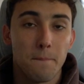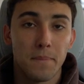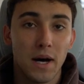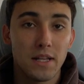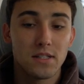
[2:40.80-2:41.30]

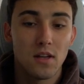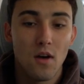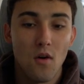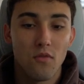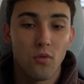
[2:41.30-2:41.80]
but
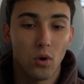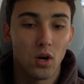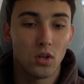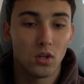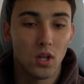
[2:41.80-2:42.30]
for
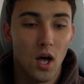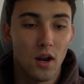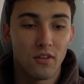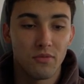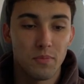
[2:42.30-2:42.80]
a
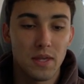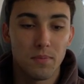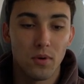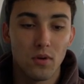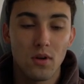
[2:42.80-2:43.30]
lot of
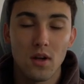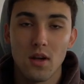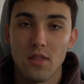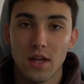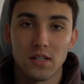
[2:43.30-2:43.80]
people,
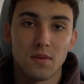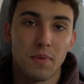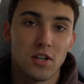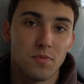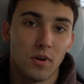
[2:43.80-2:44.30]
that is a
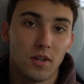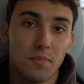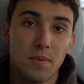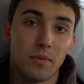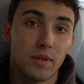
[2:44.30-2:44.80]
benchmark that
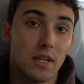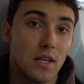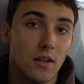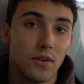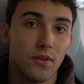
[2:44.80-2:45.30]
people
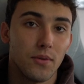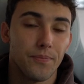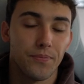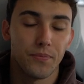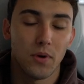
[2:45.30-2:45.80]
need,
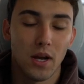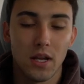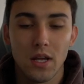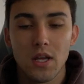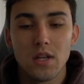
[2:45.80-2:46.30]

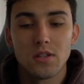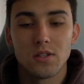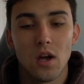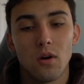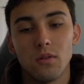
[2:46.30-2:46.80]
right?
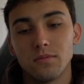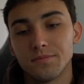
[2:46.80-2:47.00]
So